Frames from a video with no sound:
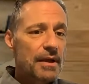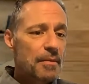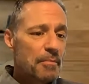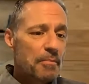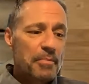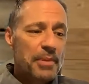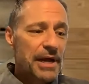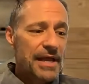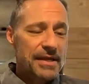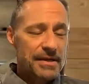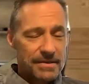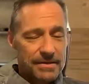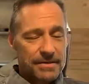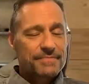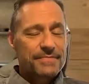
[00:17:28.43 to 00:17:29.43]
But,
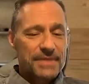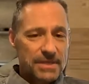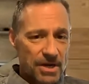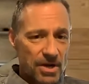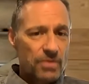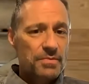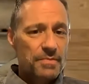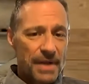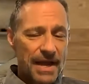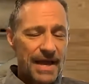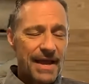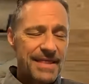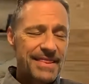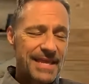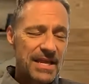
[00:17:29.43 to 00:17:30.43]
you know, I,
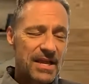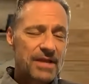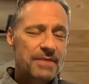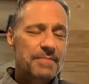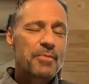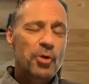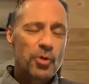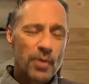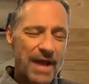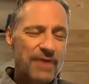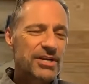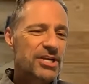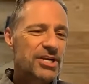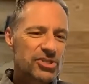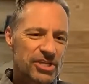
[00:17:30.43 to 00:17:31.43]
I think
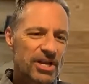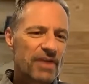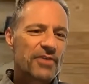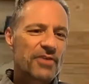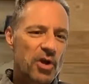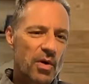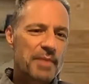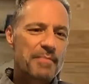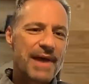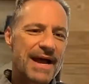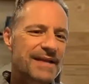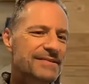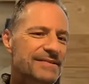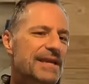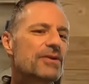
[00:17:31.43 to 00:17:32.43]
grounding yourself and going back
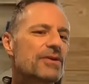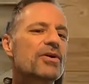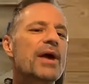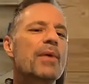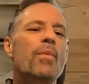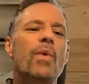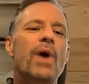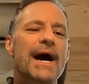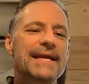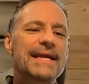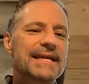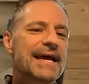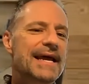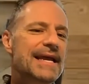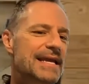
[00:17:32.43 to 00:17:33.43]
and saying, okay, why did
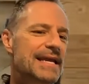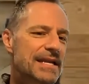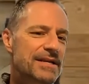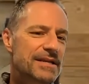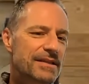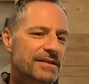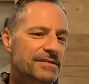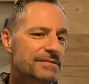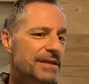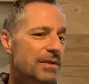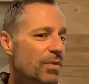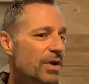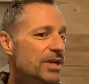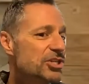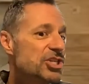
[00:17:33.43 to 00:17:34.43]
I get into this? And
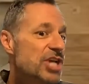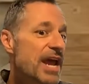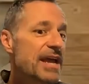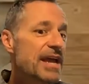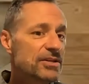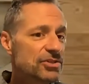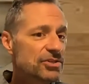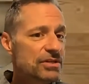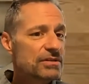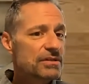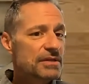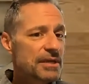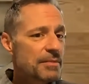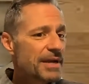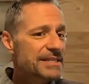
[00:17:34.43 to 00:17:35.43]
what changed?
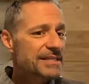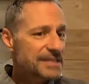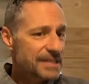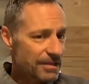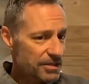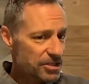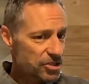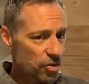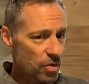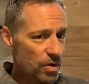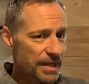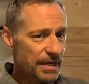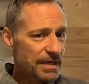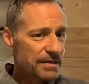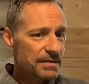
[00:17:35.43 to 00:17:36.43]
Am I still enjoying
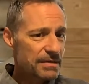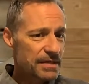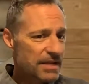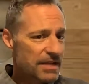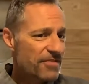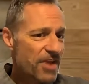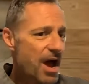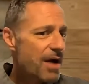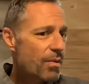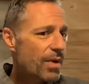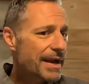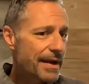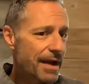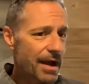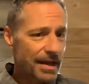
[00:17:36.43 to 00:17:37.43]
it? If not, why
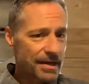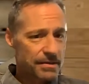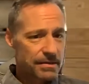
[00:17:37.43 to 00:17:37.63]
not?